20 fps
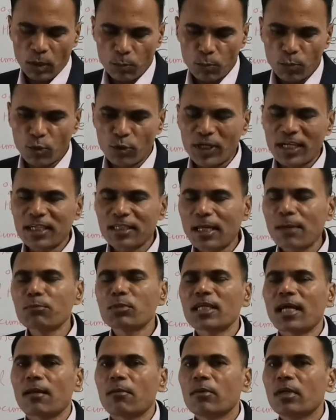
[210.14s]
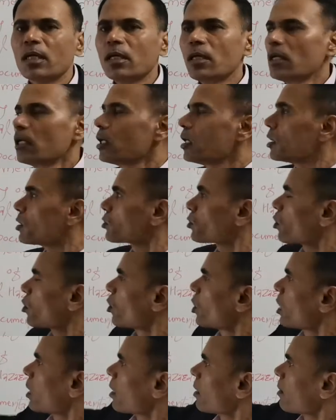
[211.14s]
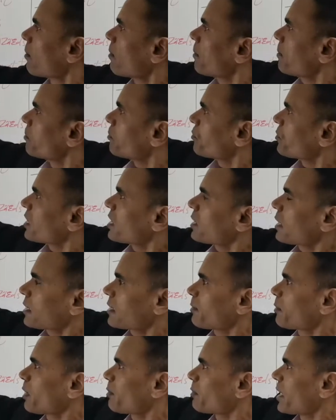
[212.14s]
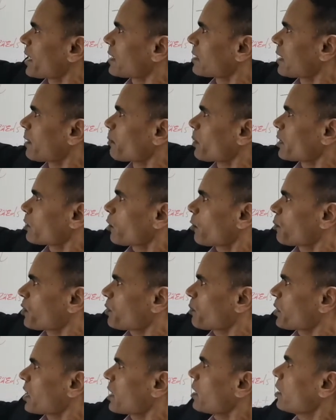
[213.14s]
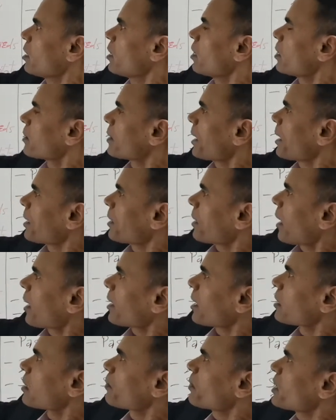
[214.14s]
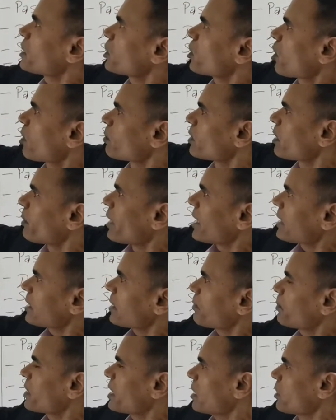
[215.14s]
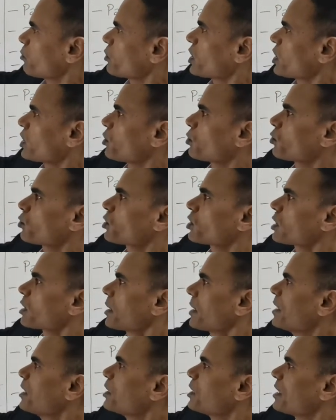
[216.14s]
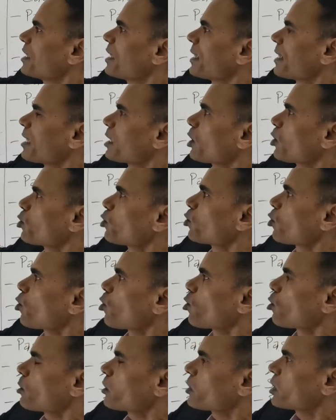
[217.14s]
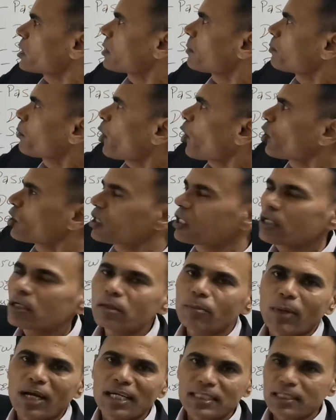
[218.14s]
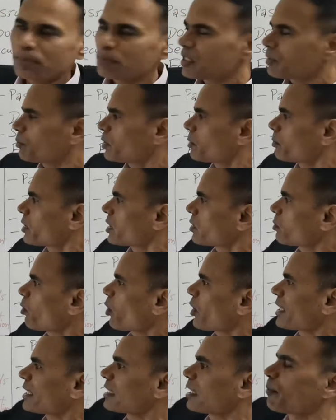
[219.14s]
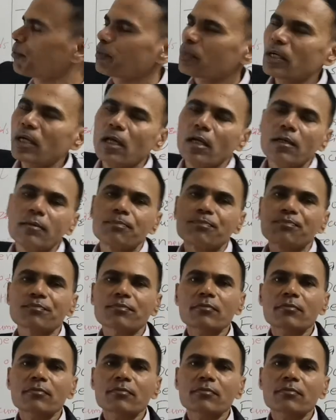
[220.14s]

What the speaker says: protect themselves. So these are some of the examples of PPE. Then another feature of the biosafety, we use engineering controls for the biosafety purpose. For example,